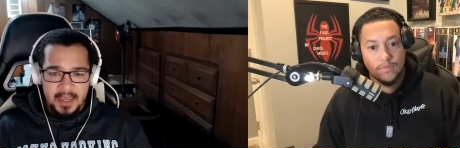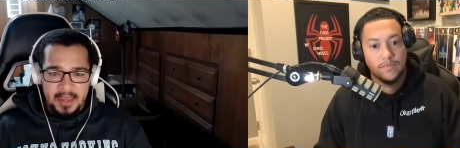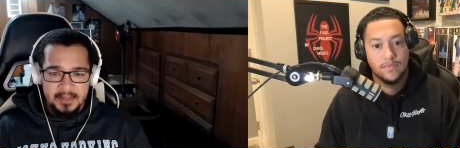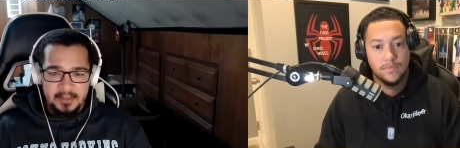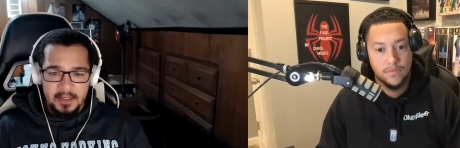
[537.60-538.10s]

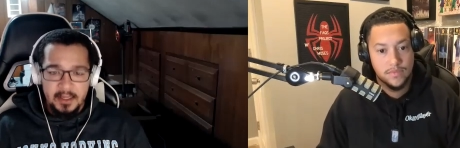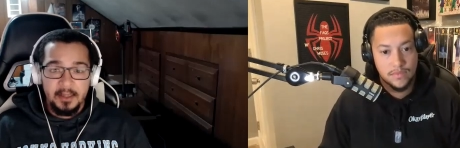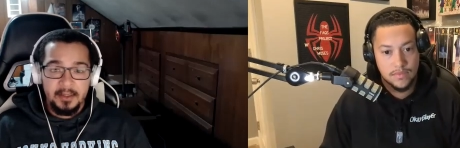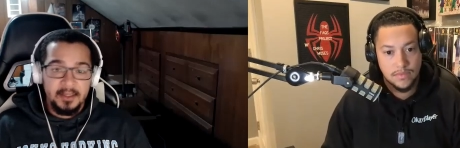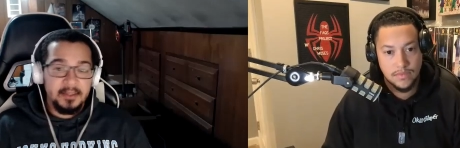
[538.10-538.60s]
Speaker 1: and
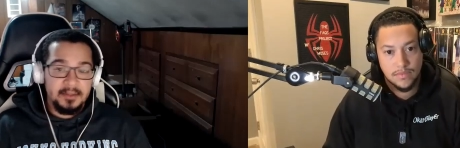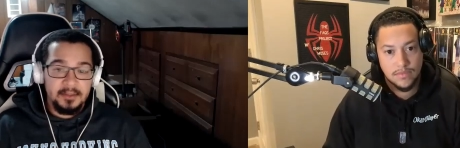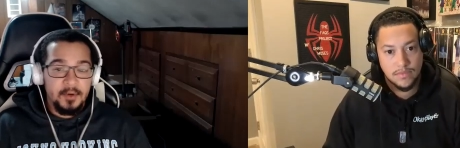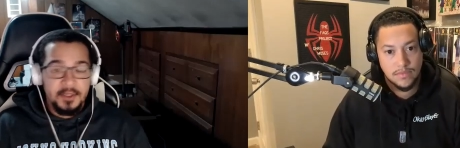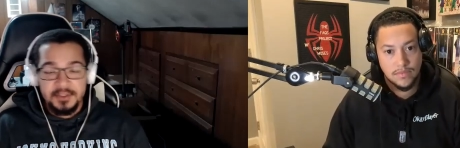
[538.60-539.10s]
uh and
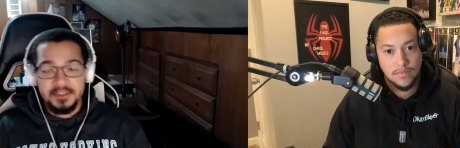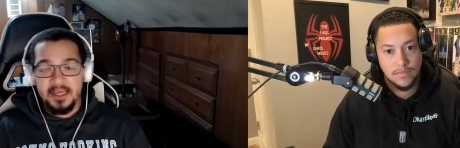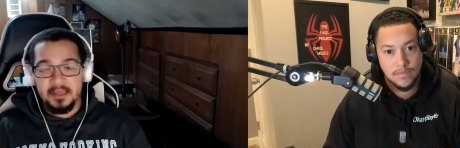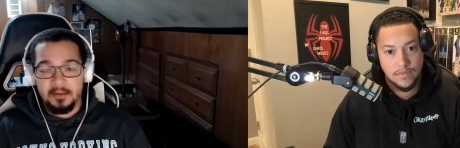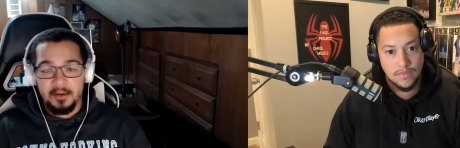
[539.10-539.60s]
questions
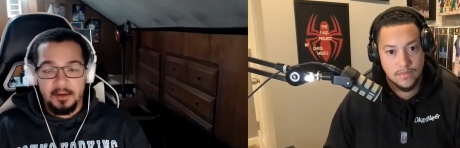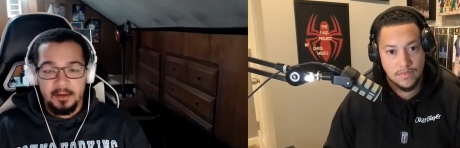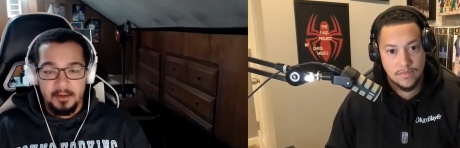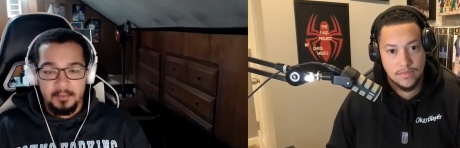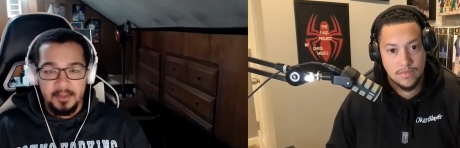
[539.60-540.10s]
that uh,
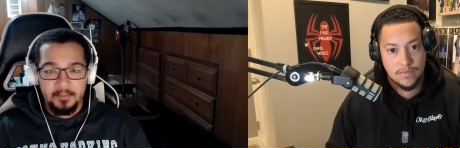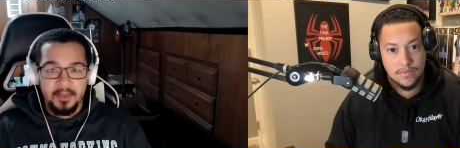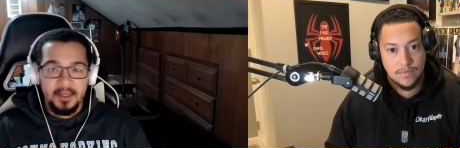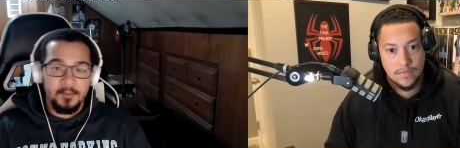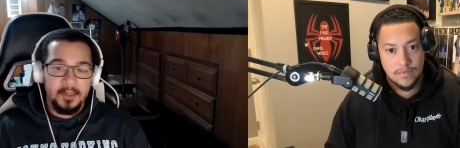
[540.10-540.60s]
are being
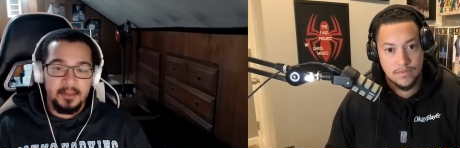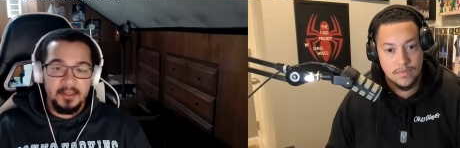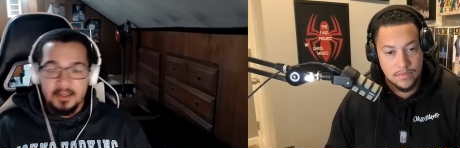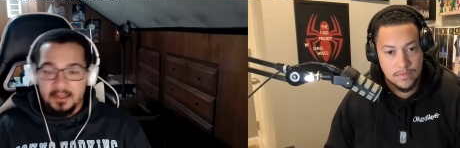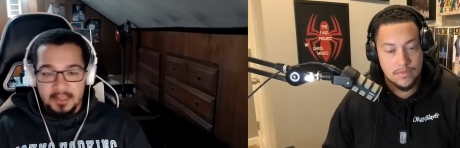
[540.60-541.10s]
played with
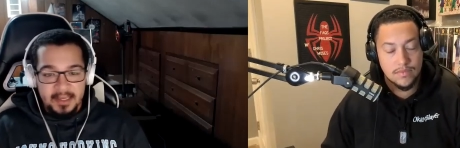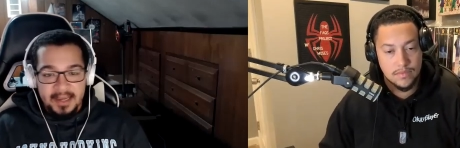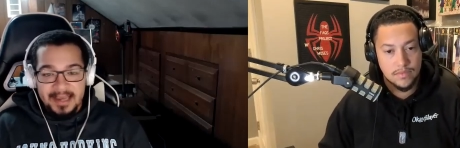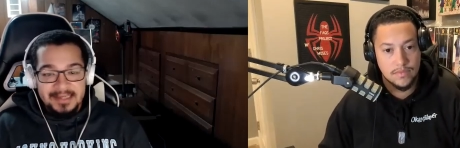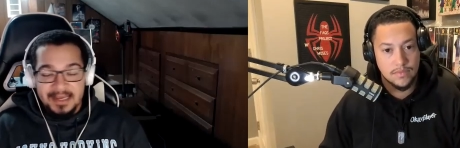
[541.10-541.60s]
like
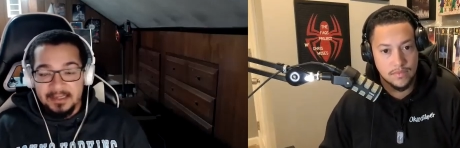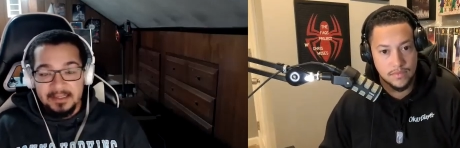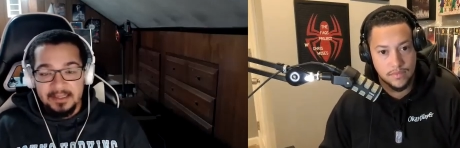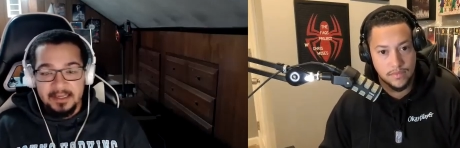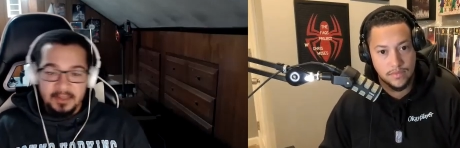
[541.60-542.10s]

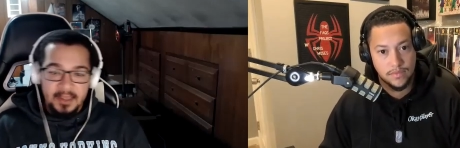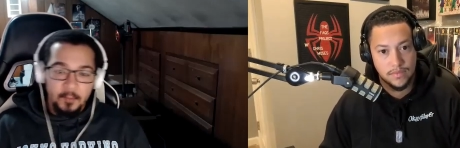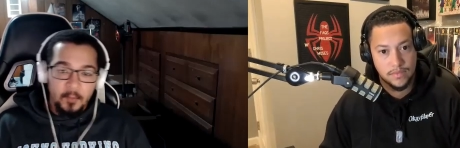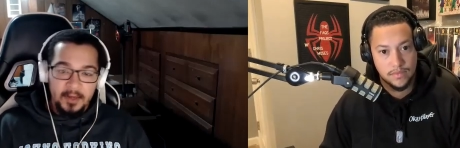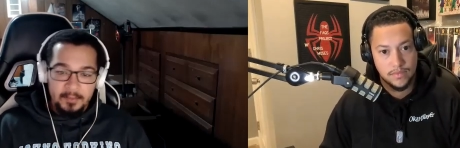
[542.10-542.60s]
identity and like
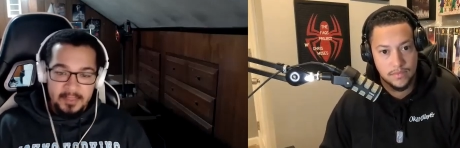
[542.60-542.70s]
what it